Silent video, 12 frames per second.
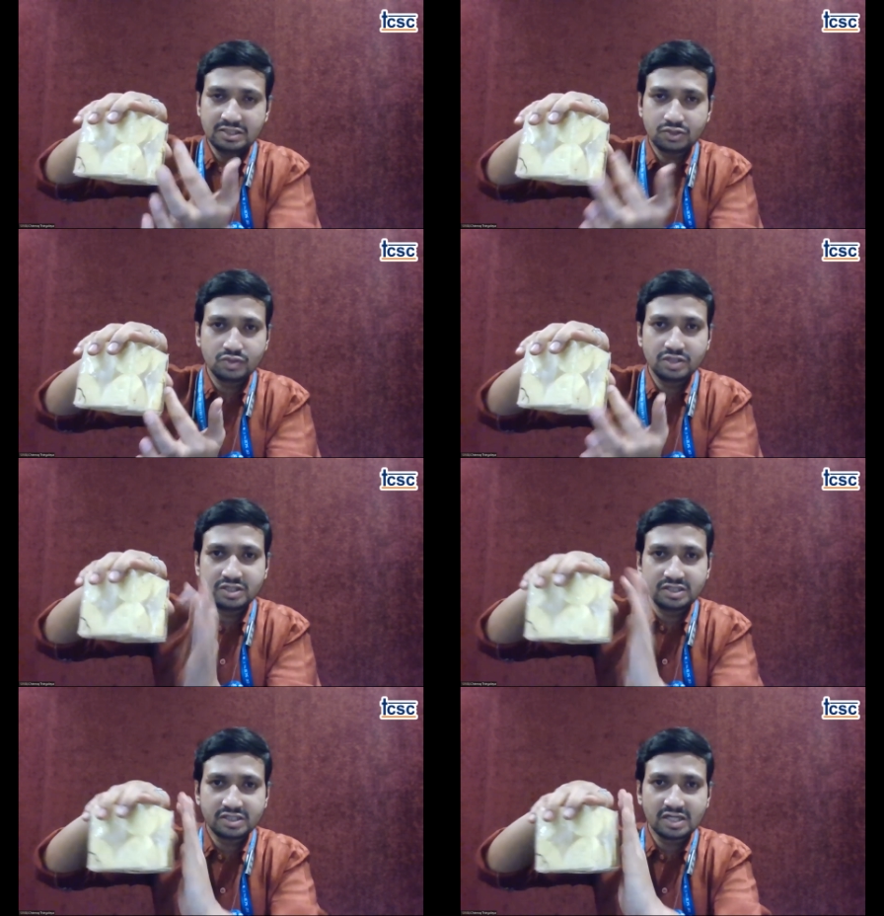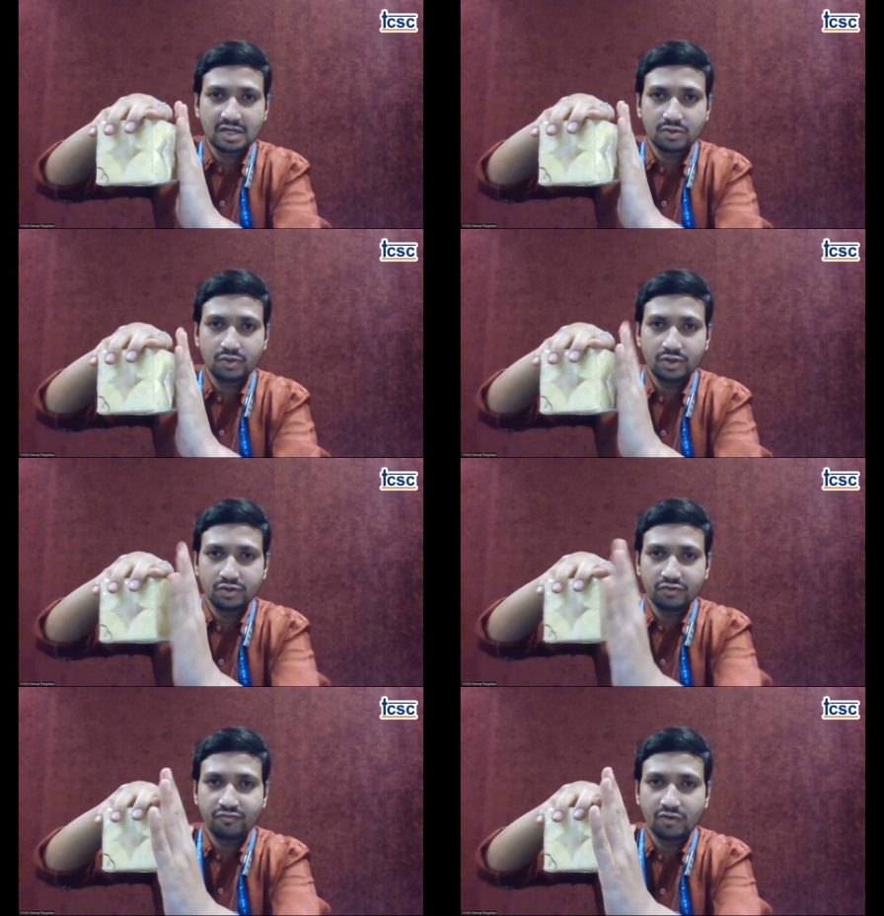these two edges are
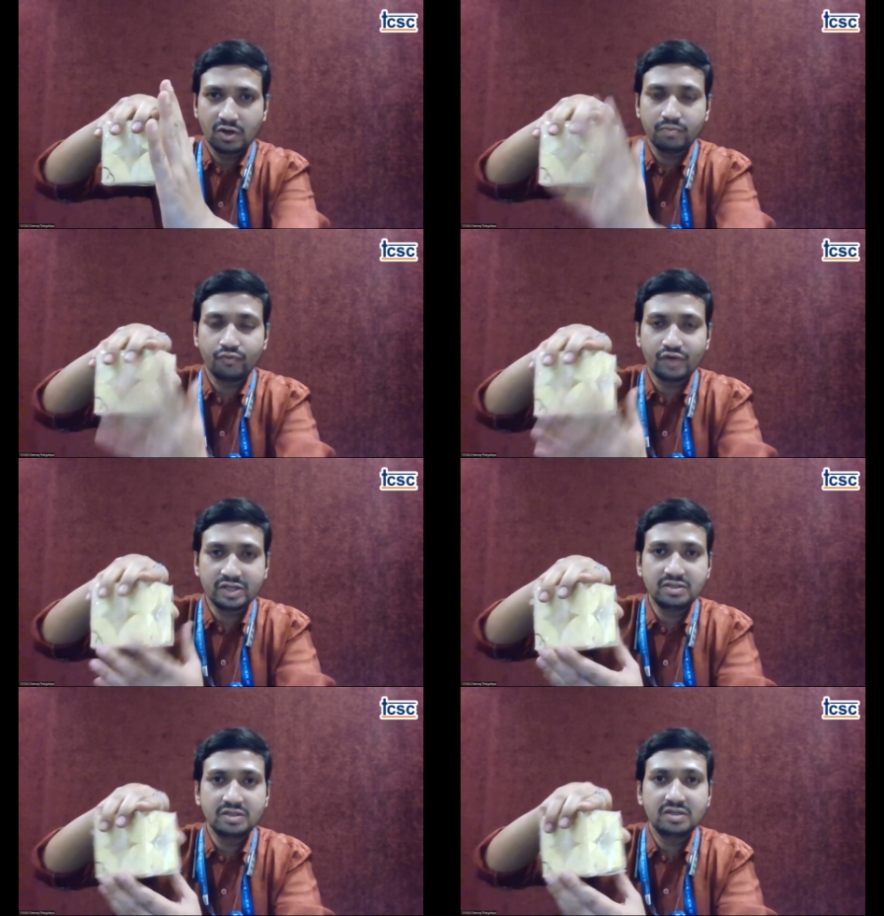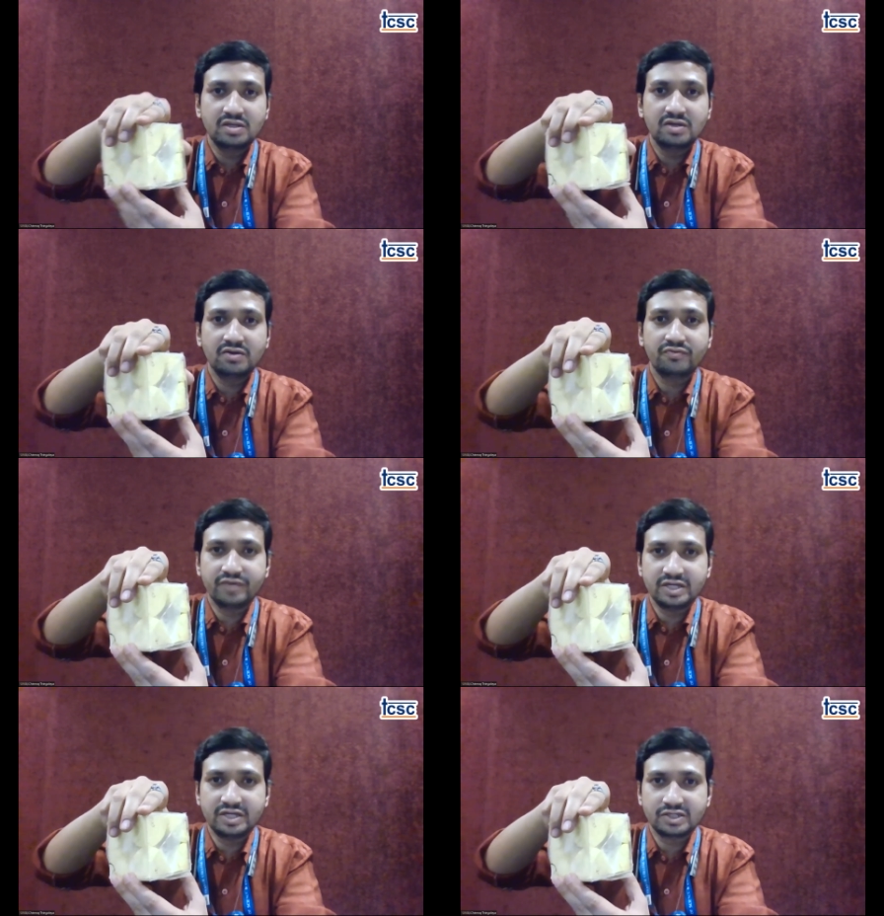going to form one
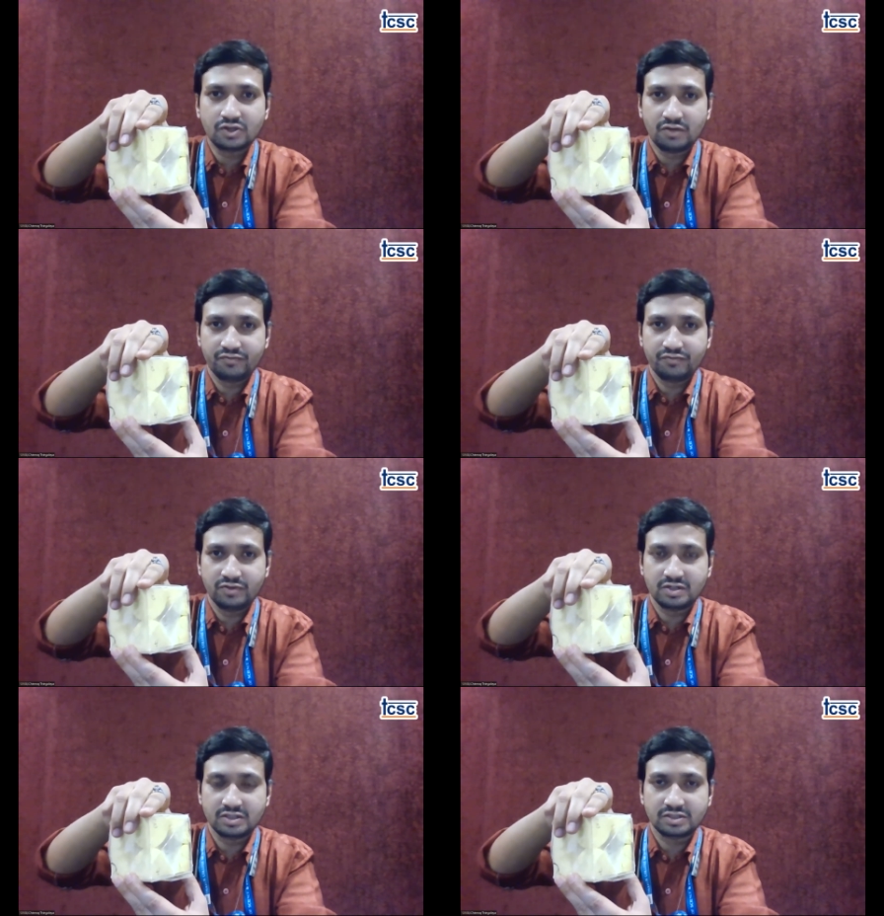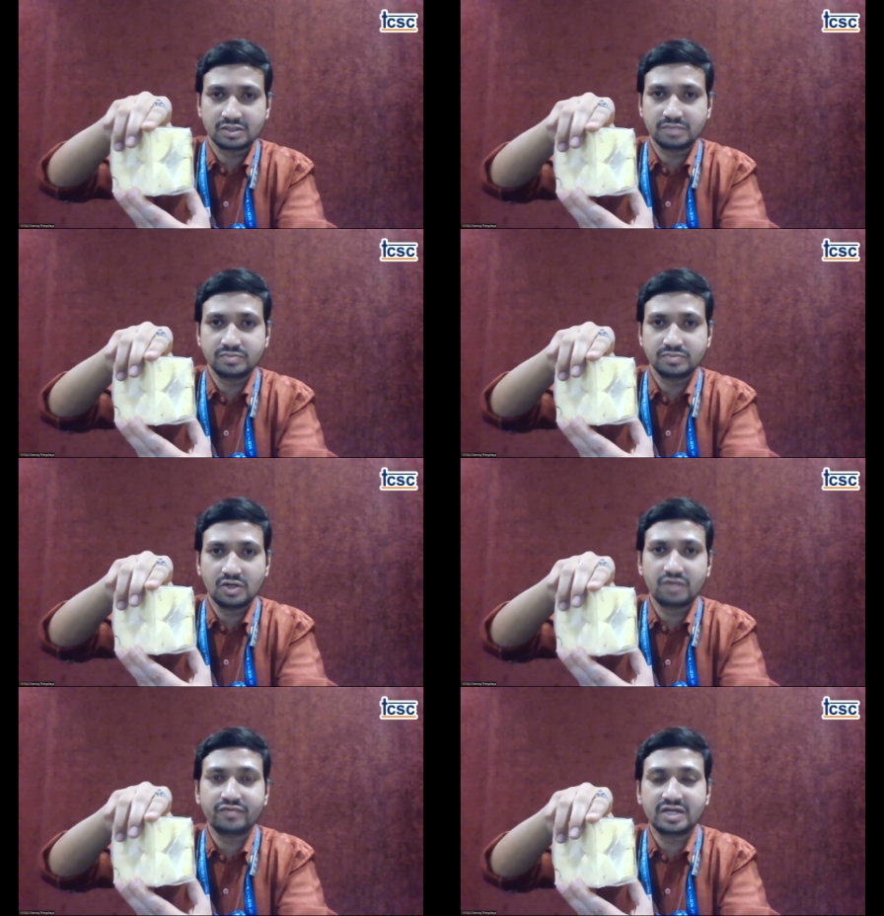face of your crystal
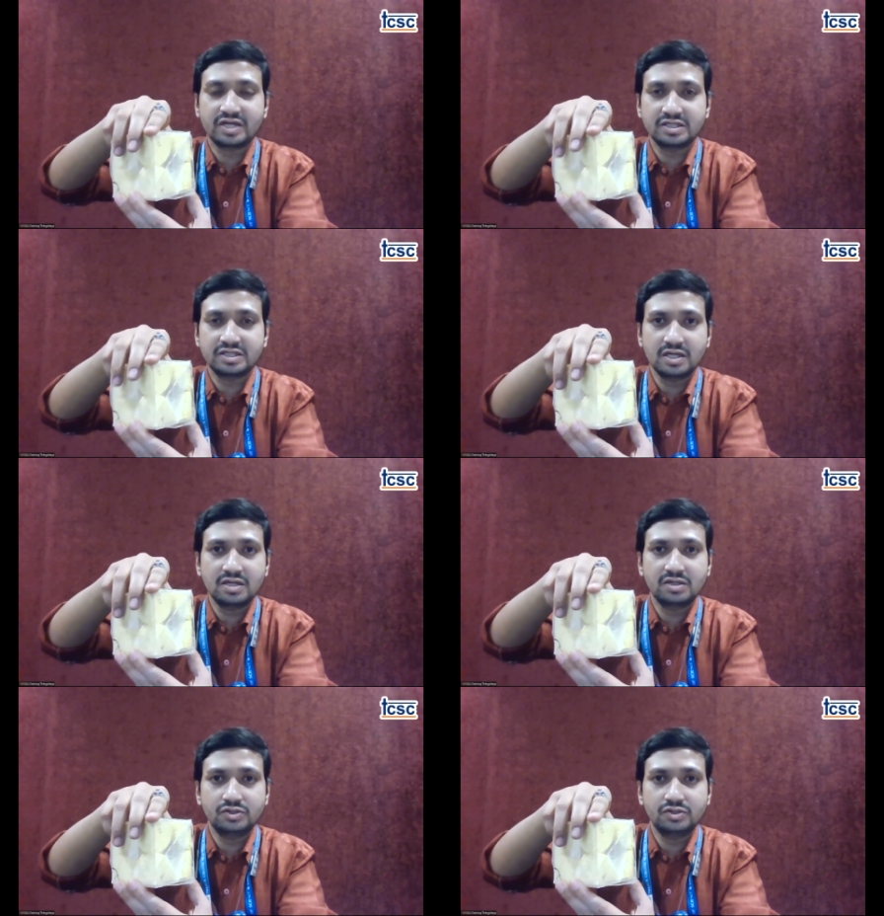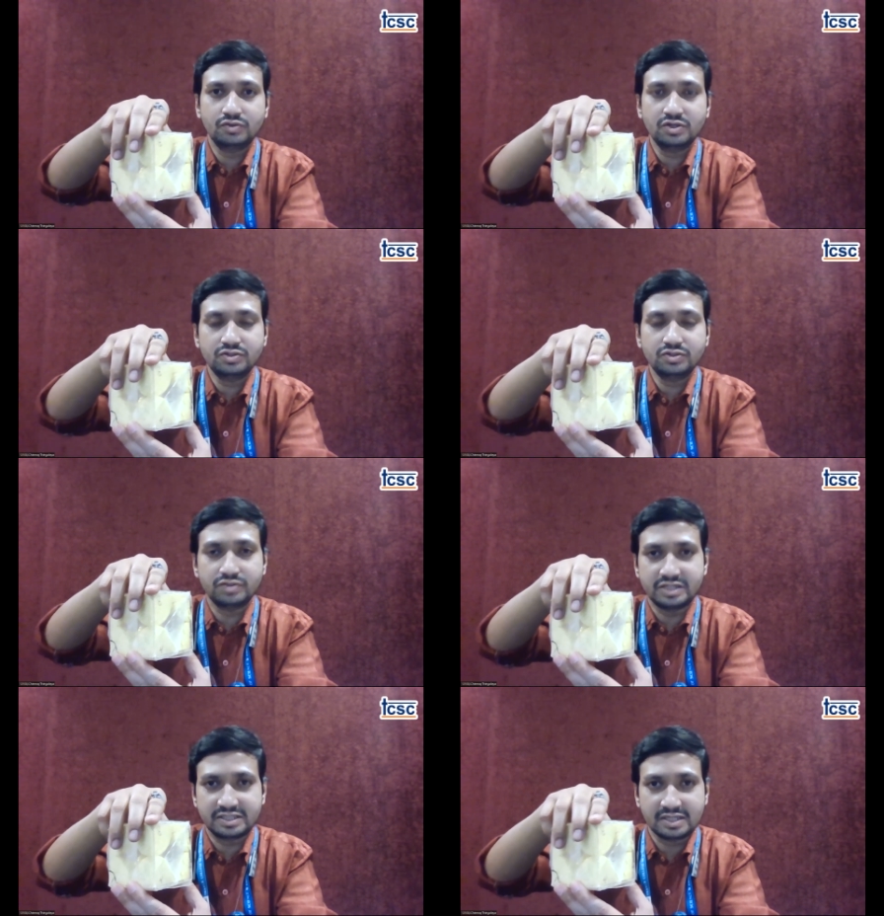or we can say your
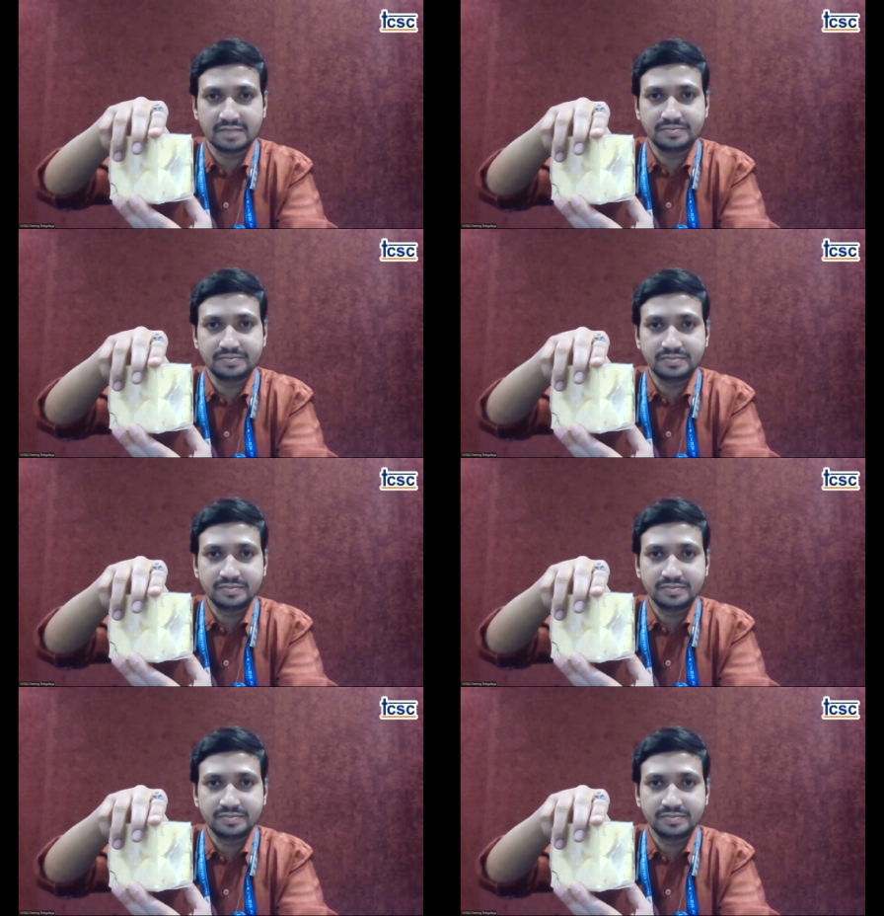unit cell